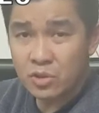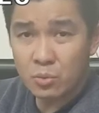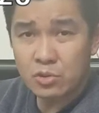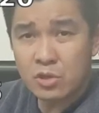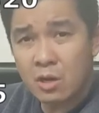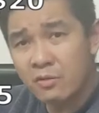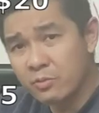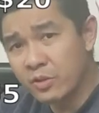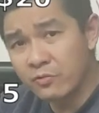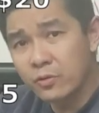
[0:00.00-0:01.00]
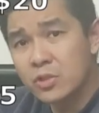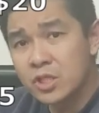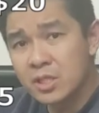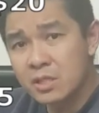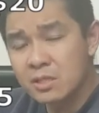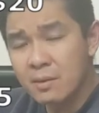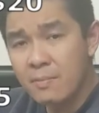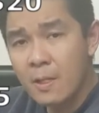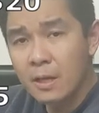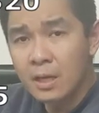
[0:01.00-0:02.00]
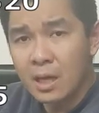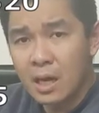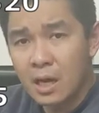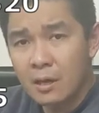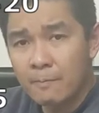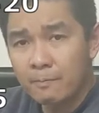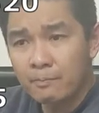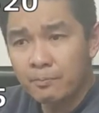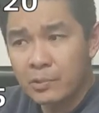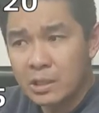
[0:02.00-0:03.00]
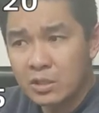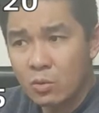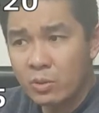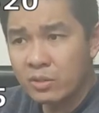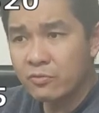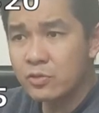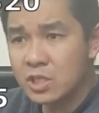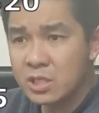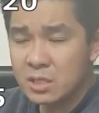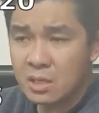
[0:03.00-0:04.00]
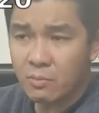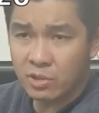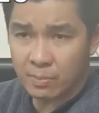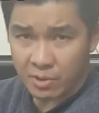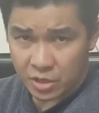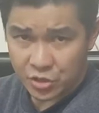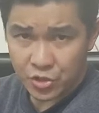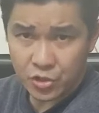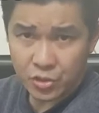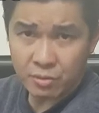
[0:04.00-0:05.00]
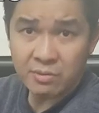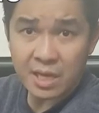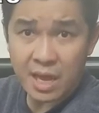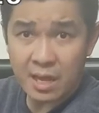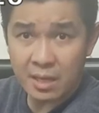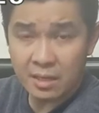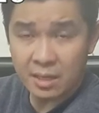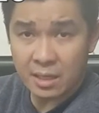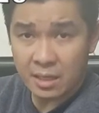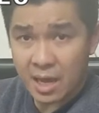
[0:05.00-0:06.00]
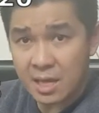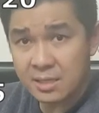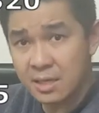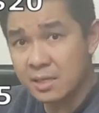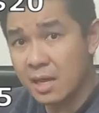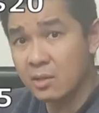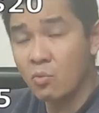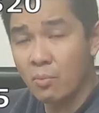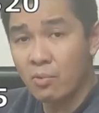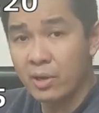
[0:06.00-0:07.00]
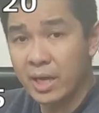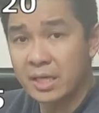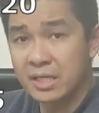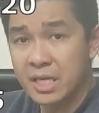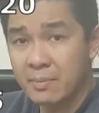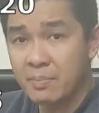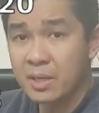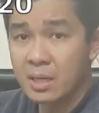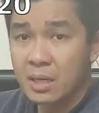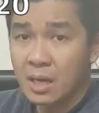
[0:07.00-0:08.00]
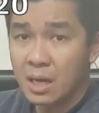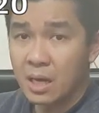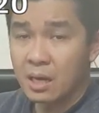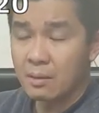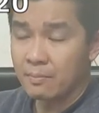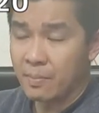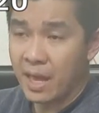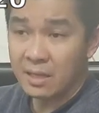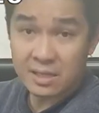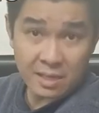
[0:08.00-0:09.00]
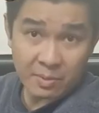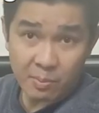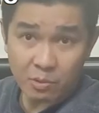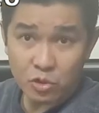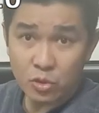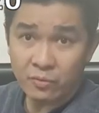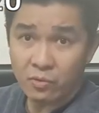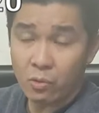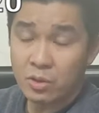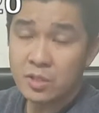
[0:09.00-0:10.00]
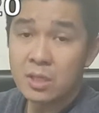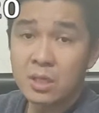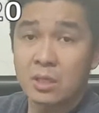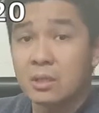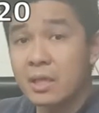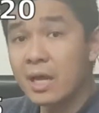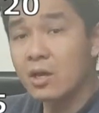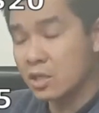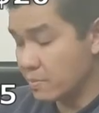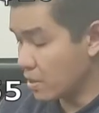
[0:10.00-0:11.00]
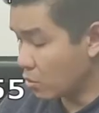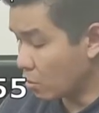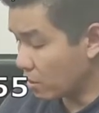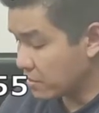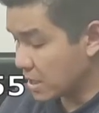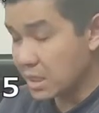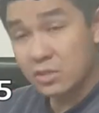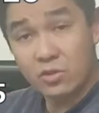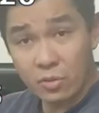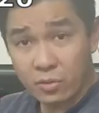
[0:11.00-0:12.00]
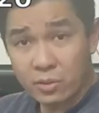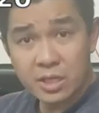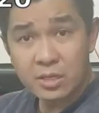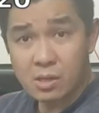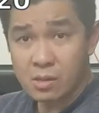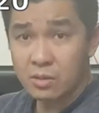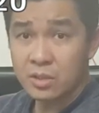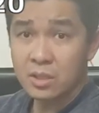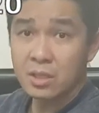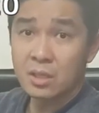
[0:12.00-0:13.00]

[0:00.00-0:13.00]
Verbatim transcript: So we'll start off with the Fuji system. So with the Fuji system, with the pressure tubes and the gaskets and the 1.8 tip and the Semi Pro 2, of course, that cost me a total of $613.